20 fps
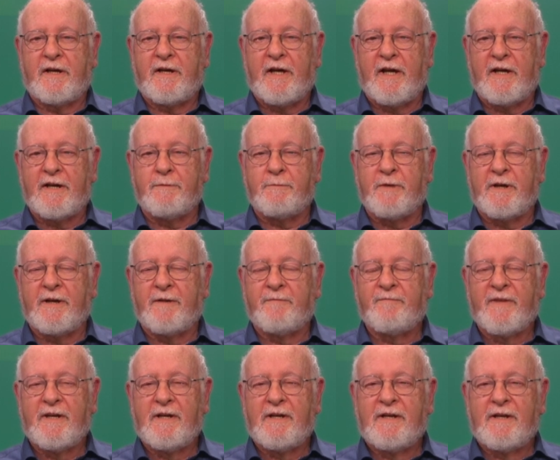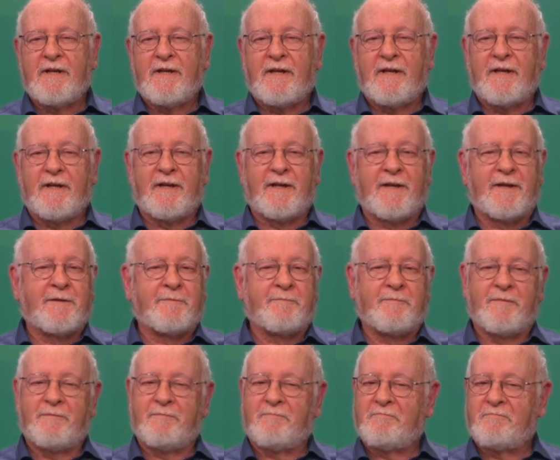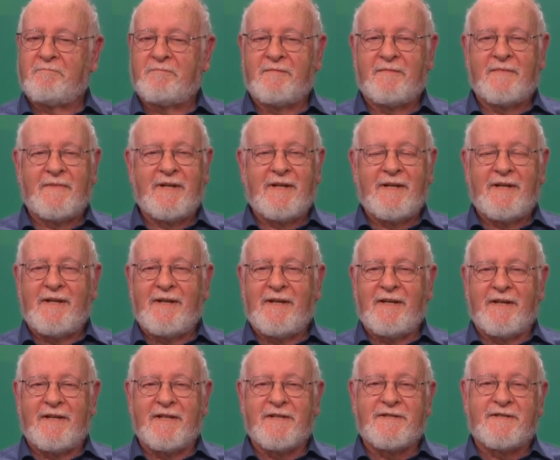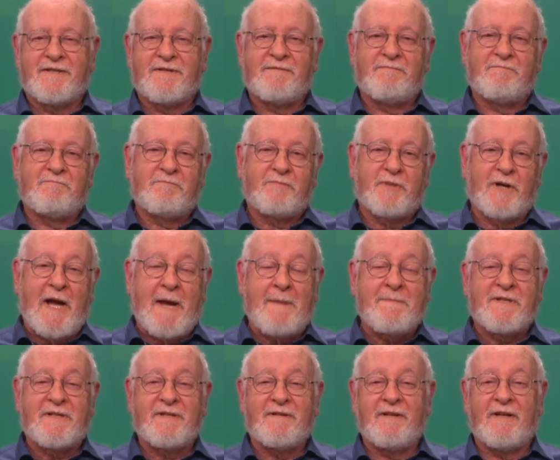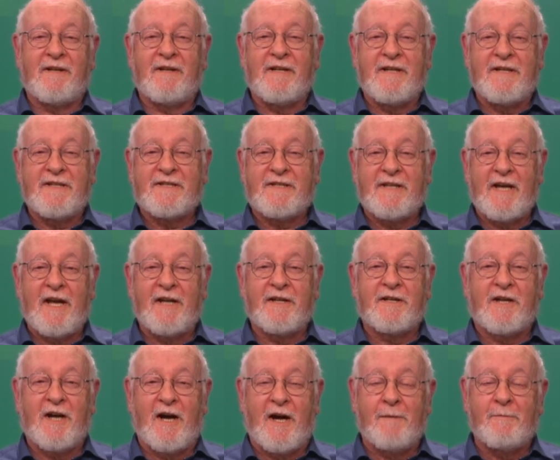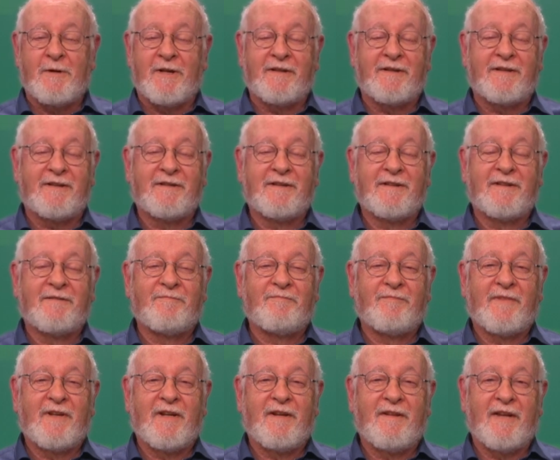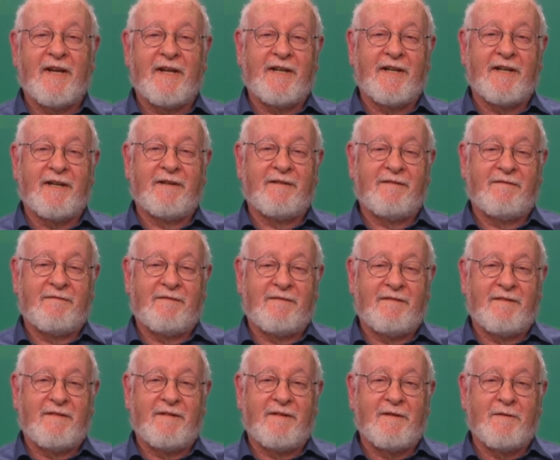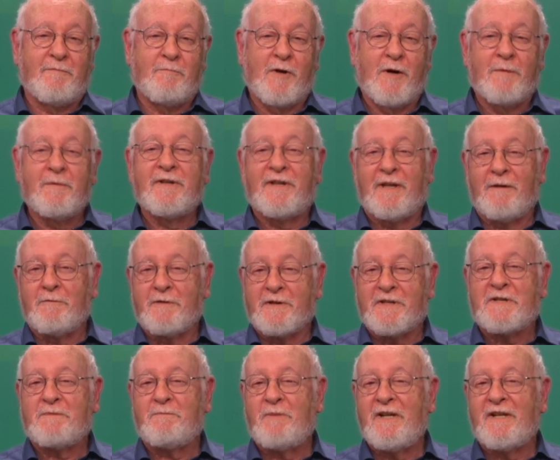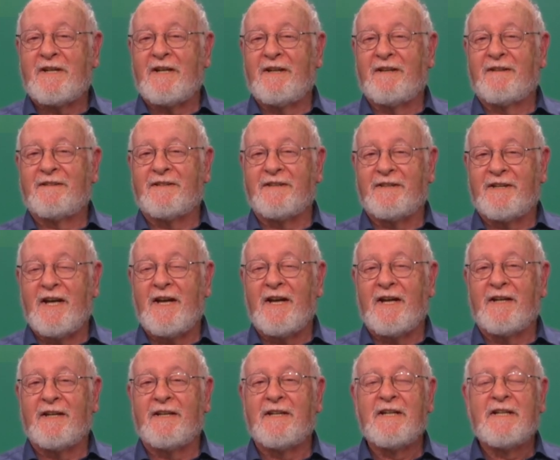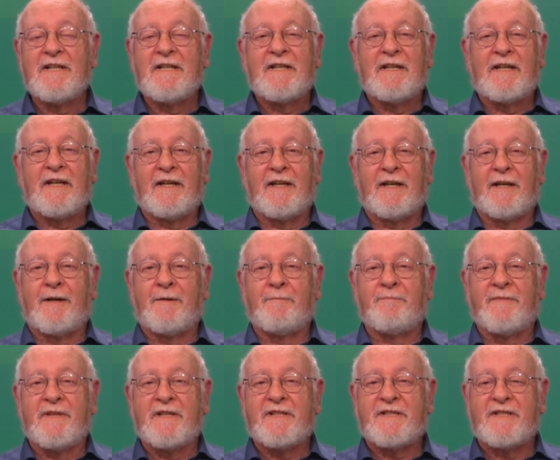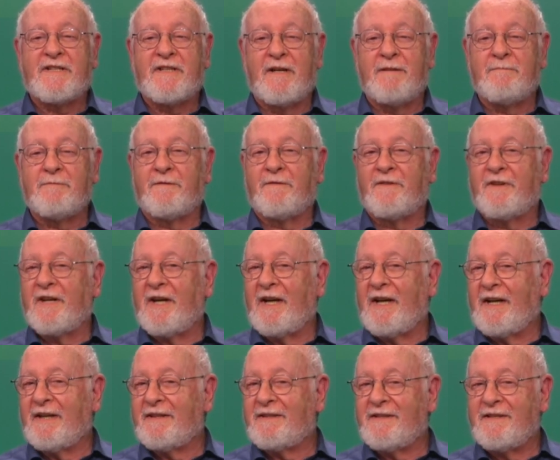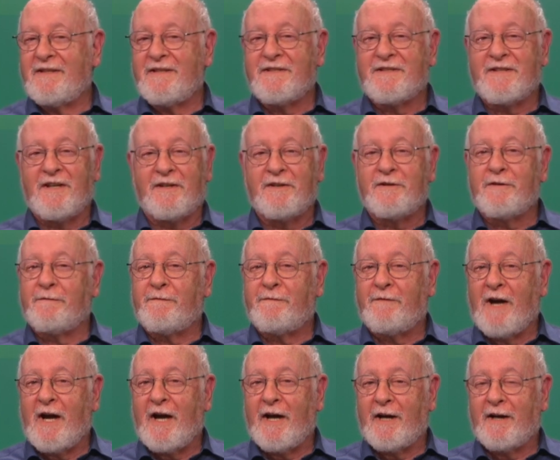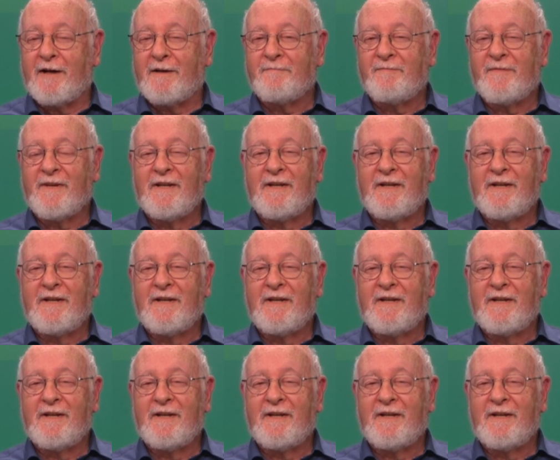Academy. It is perhaps a sad comment that in the moment that we're speaking today, some of that is under fire,